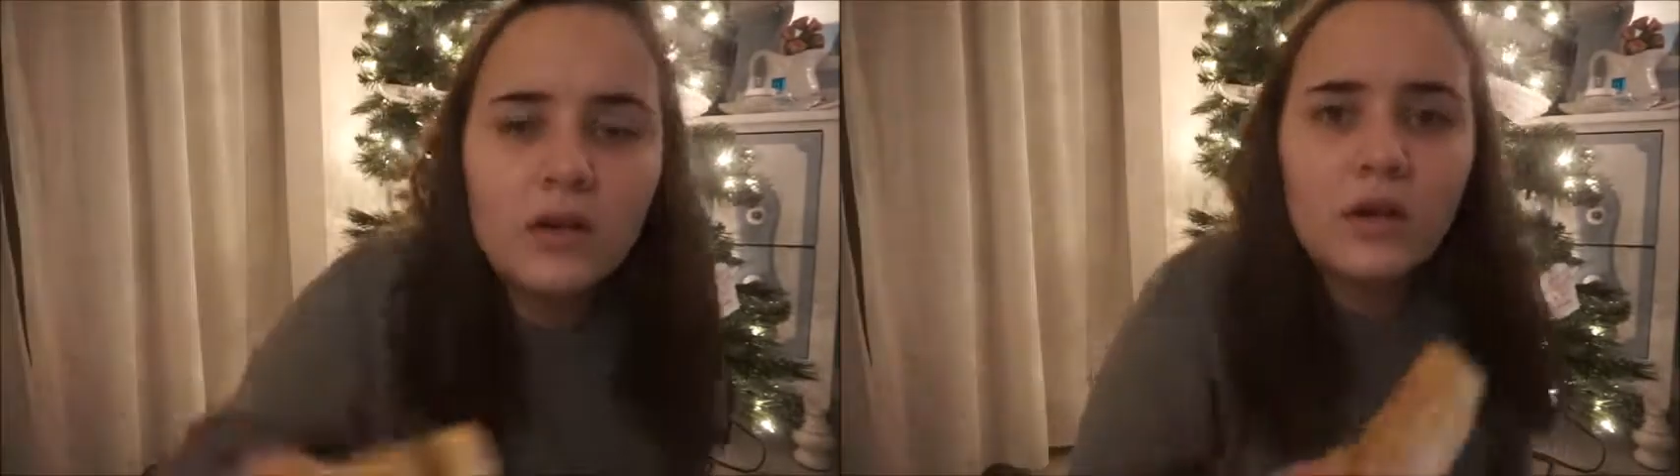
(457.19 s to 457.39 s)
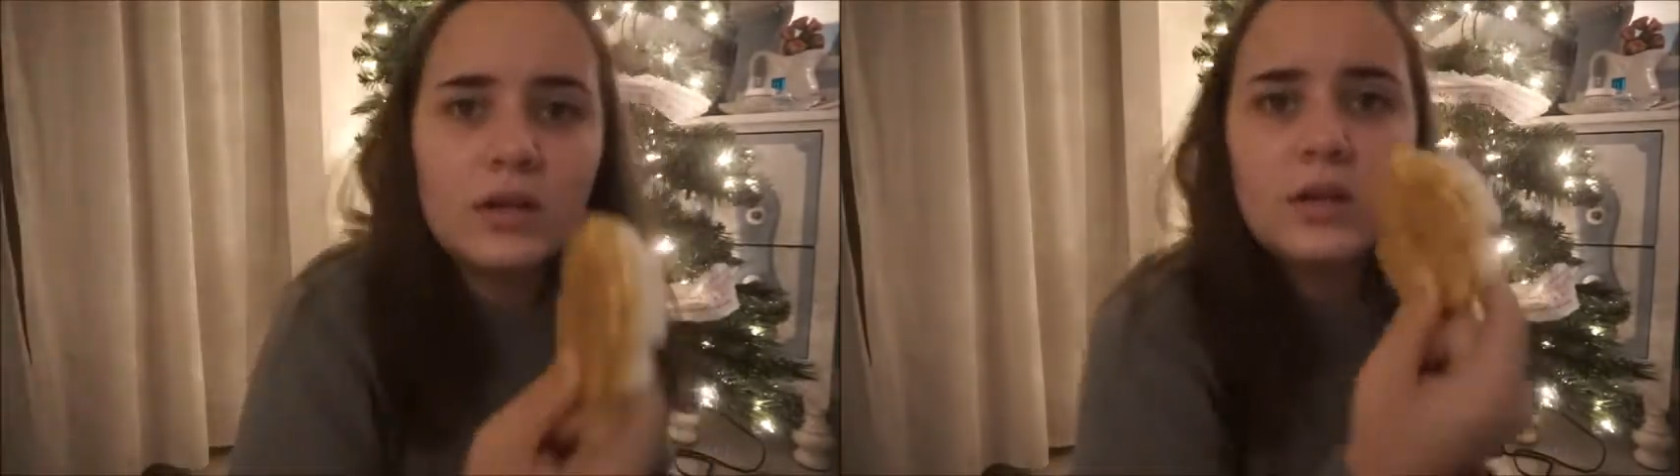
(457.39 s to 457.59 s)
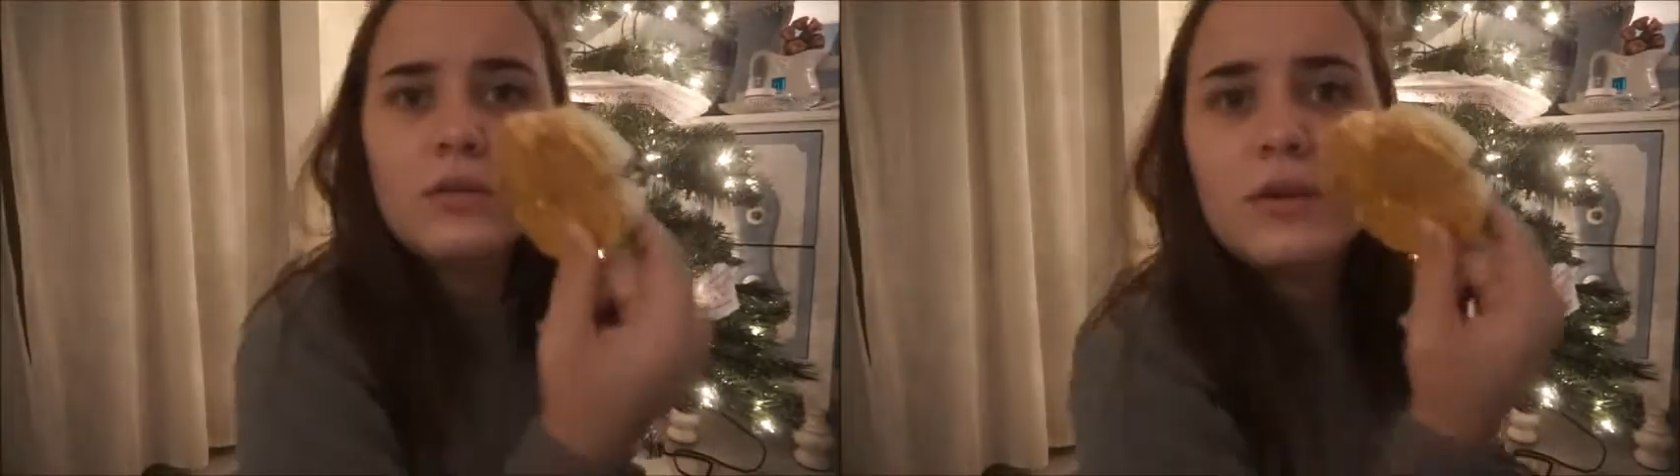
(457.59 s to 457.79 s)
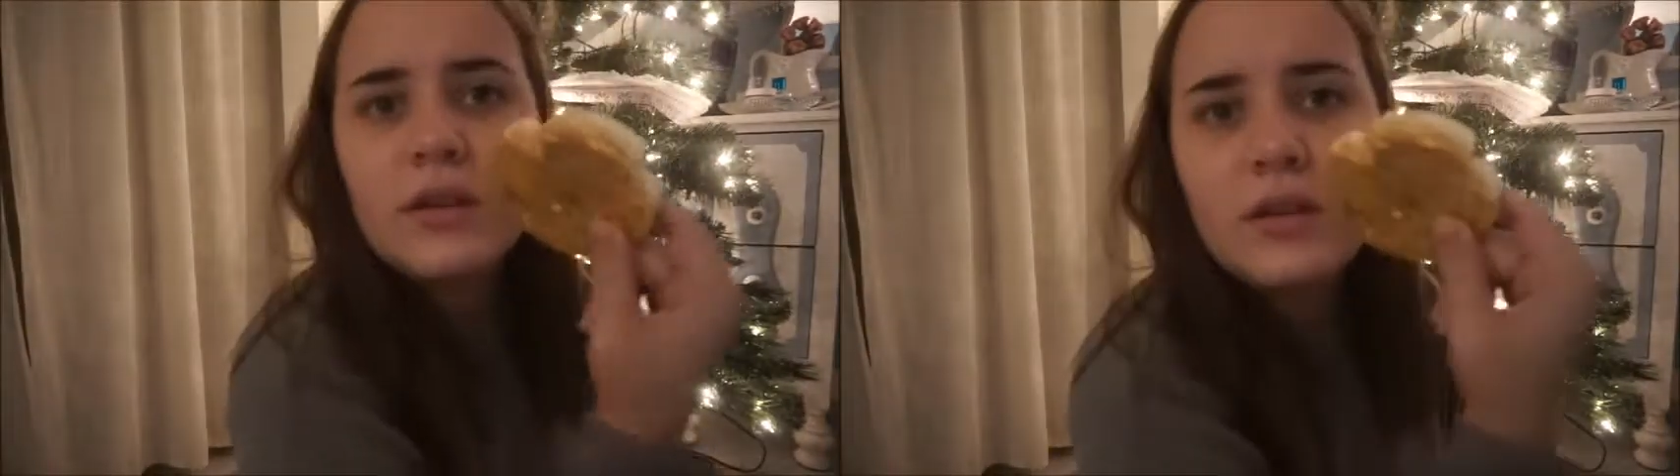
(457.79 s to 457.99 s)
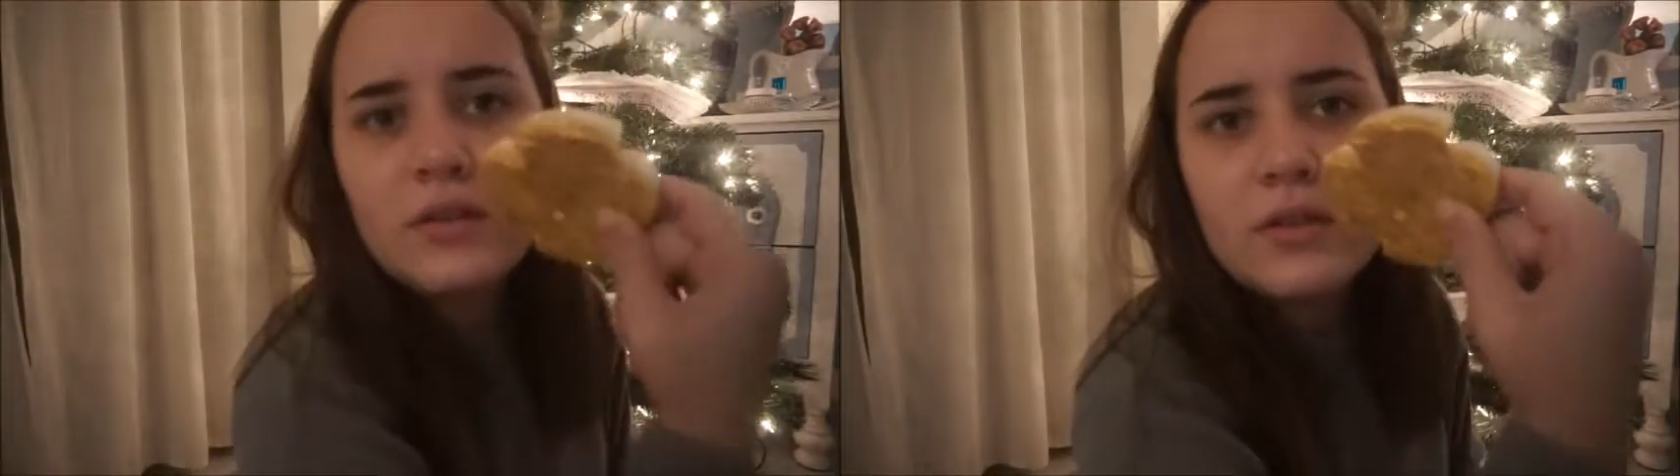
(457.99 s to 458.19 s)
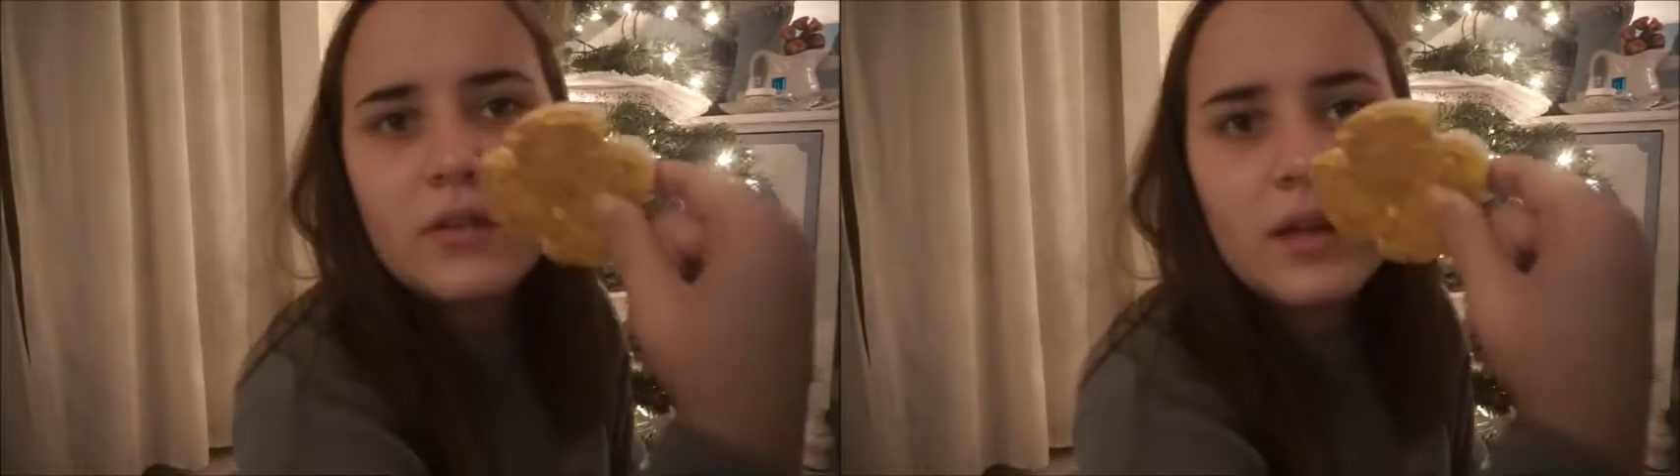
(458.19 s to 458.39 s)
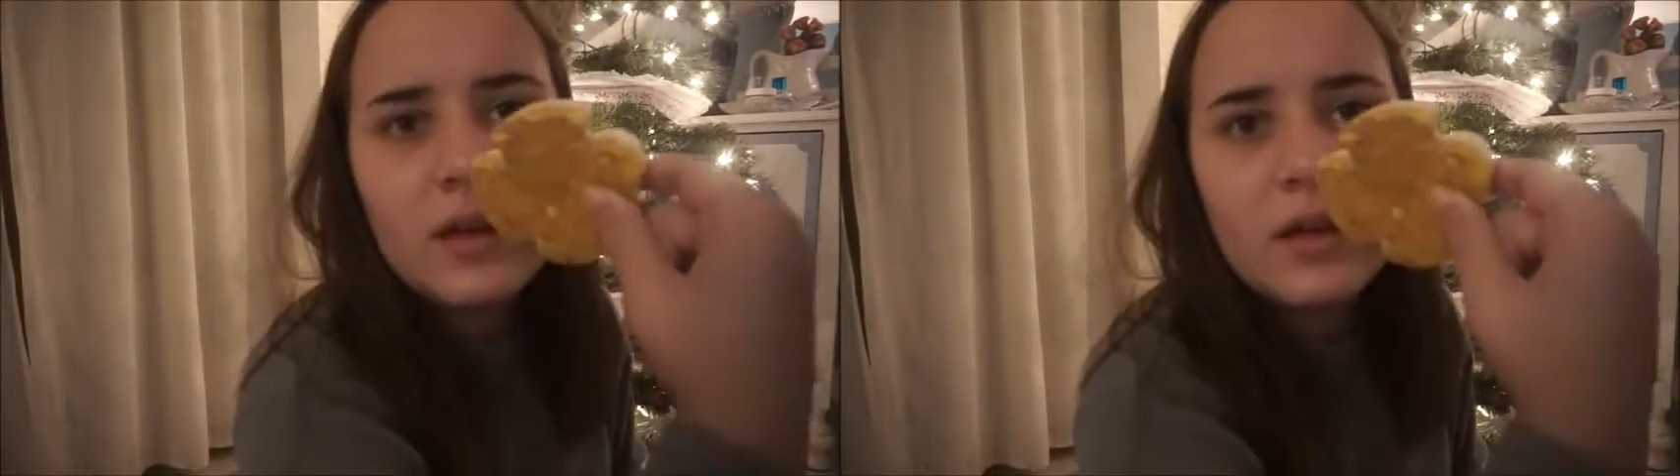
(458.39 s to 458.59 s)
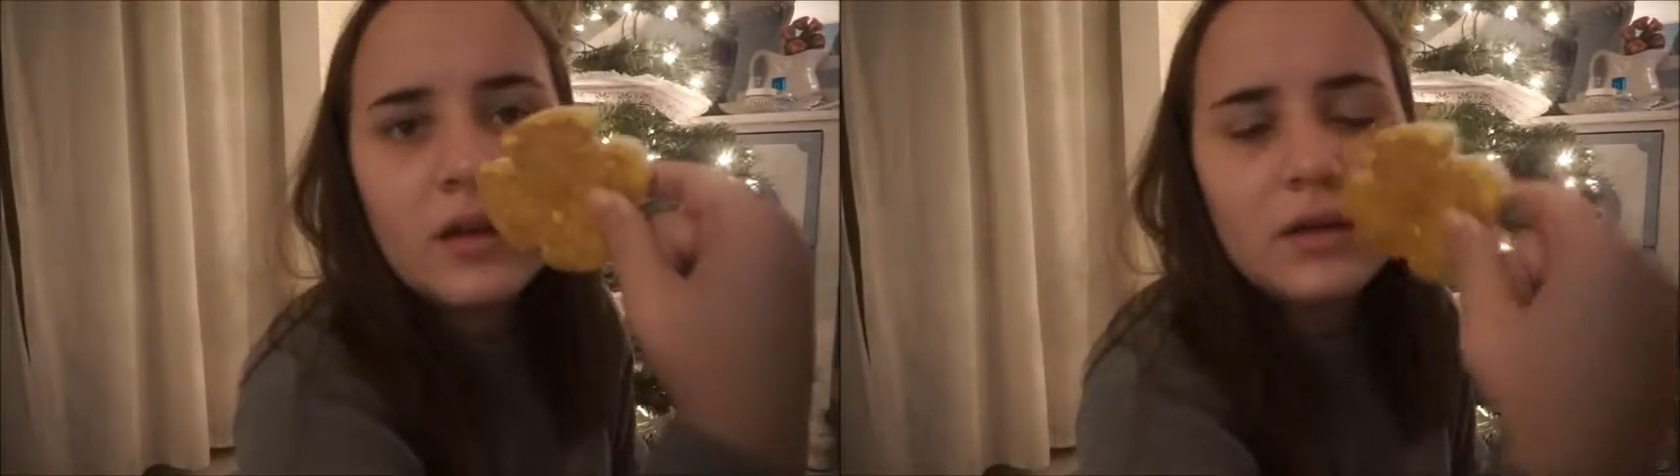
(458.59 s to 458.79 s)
on it. Wait, can you see that?